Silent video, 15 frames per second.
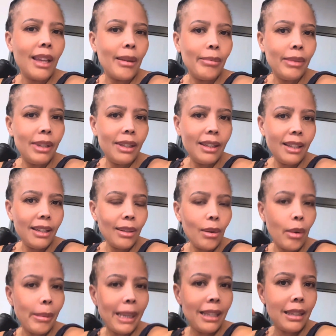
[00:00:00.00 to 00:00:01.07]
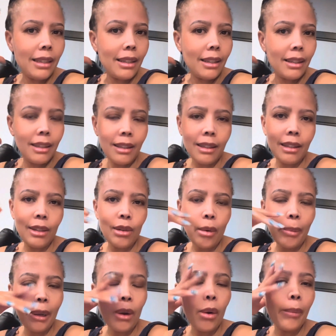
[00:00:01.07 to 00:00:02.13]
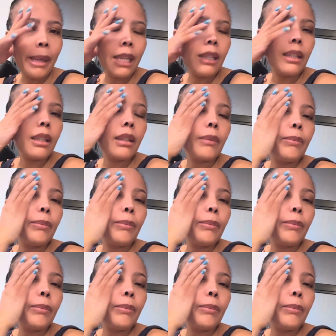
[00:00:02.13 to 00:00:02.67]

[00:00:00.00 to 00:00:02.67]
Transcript: please just comment. Just drop a comment.